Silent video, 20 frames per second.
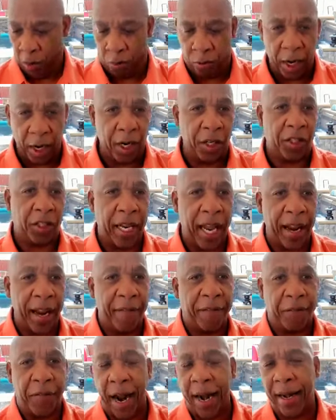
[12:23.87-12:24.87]
real estate,
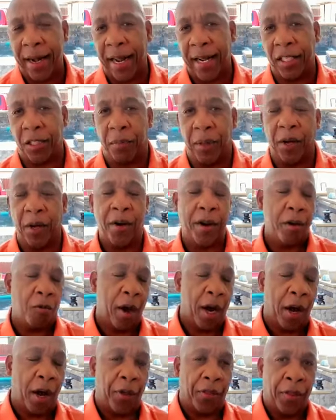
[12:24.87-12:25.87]
finance, building
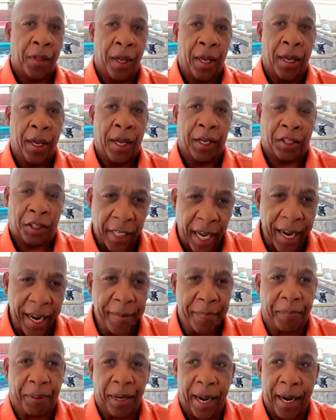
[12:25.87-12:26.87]
wealth,
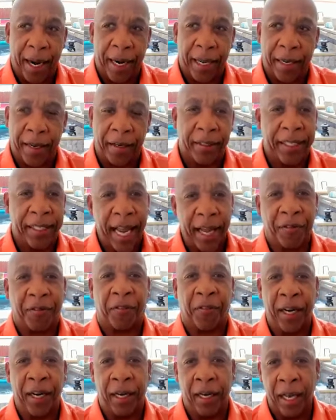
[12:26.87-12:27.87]
estate planning, and
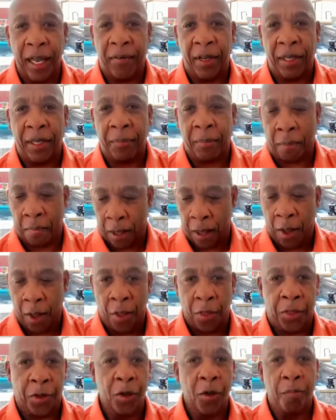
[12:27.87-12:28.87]
debt-free living
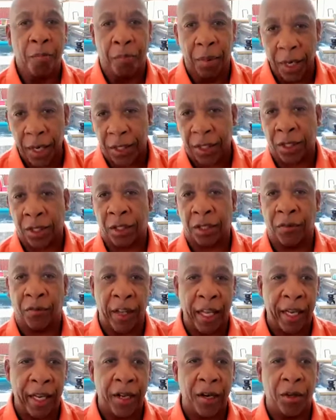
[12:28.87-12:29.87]
through books,
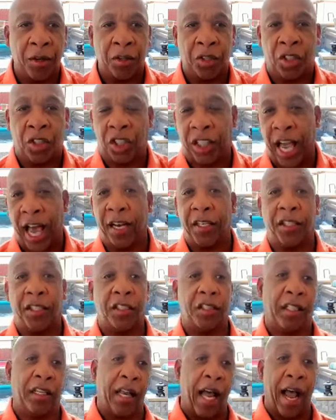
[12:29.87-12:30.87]
videos,
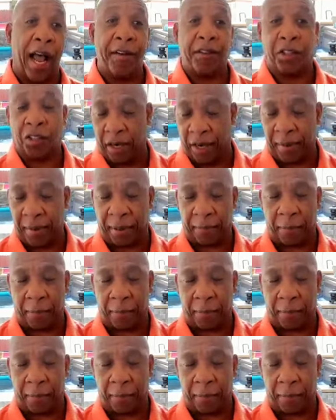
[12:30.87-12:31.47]
challenges, and live streaming.